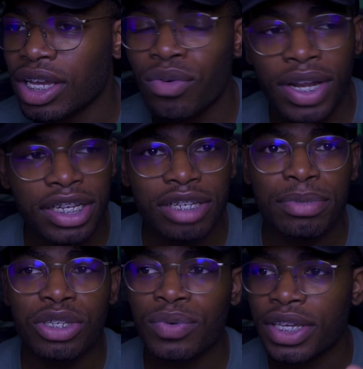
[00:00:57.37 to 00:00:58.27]
I won't actually
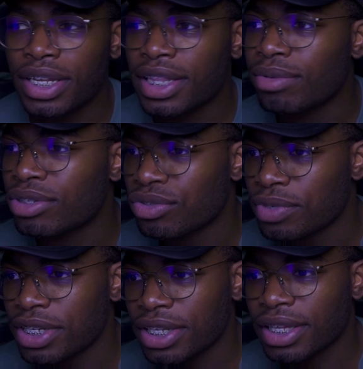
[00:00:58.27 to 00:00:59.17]
be doing anything, just
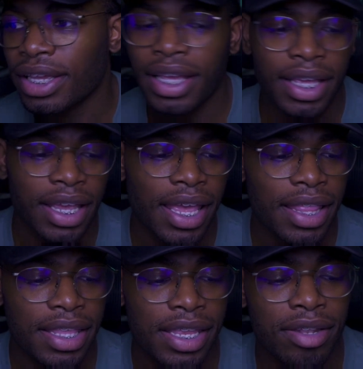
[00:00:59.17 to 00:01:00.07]
reading
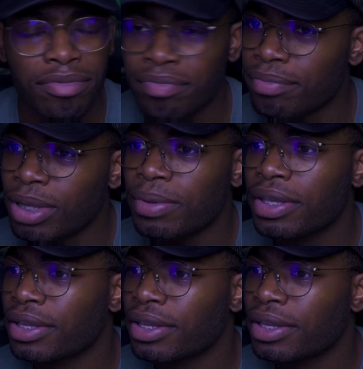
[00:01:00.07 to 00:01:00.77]
and then maybe in